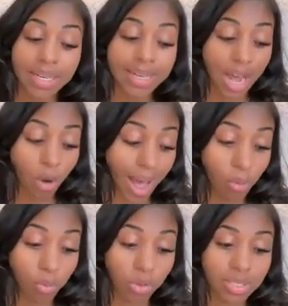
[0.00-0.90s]
Now,
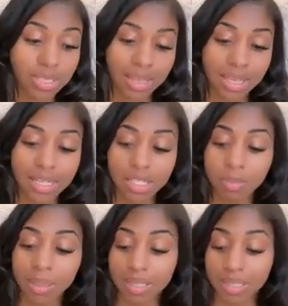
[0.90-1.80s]
I will say this,
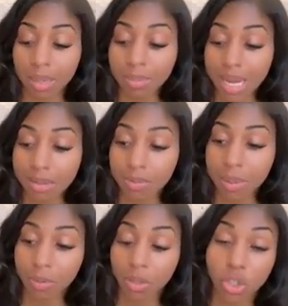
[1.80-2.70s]
because sometimes
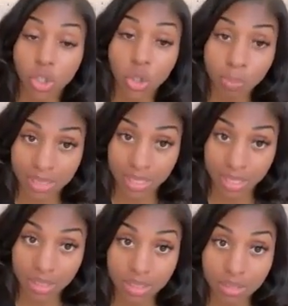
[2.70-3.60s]
people are too
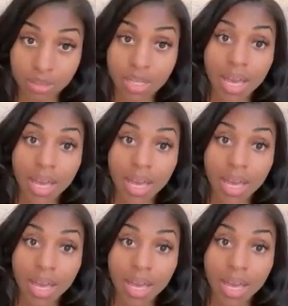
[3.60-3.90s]
particular